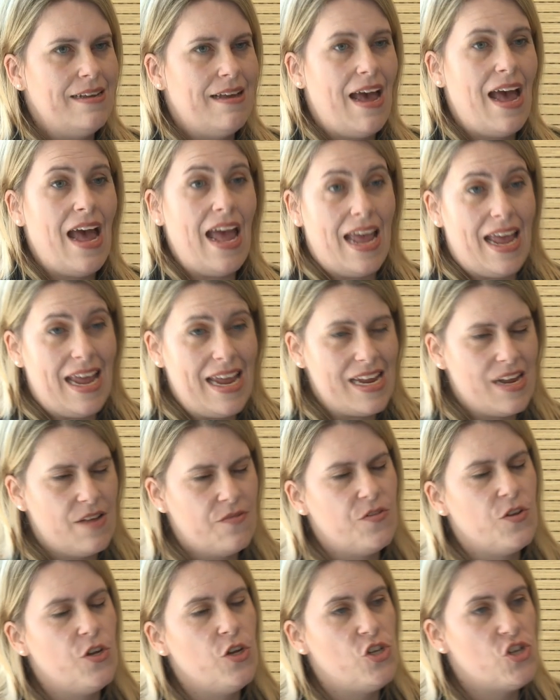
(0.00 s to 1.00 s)
hey,
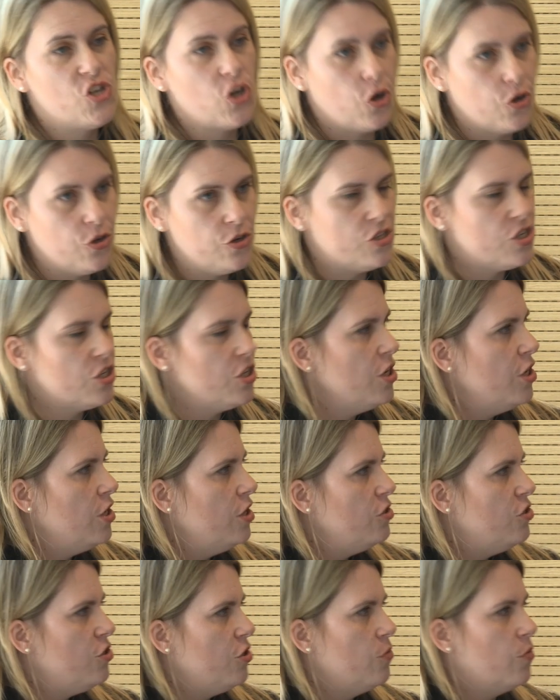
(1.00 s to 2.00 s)
if you don't
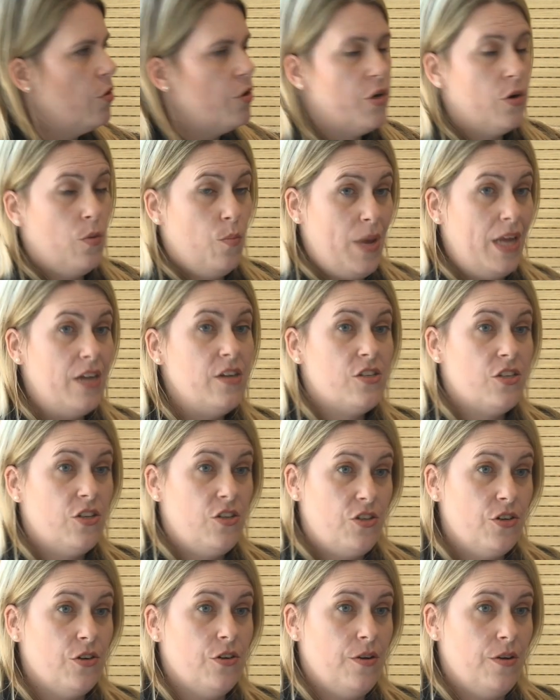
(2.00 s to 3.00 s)
do what you're meant to
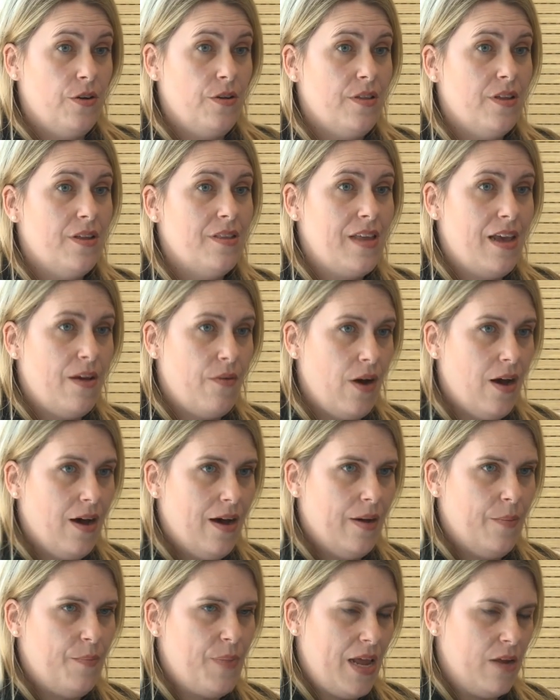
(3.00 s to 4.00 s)
do, that there
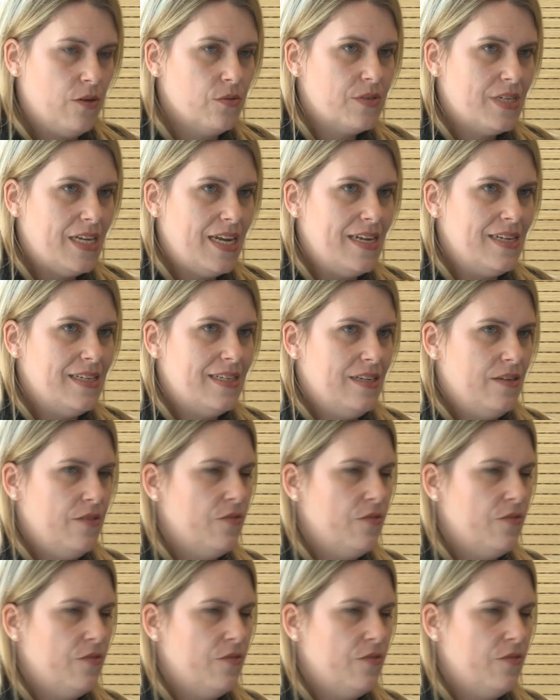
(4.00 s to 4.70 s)
are penalties.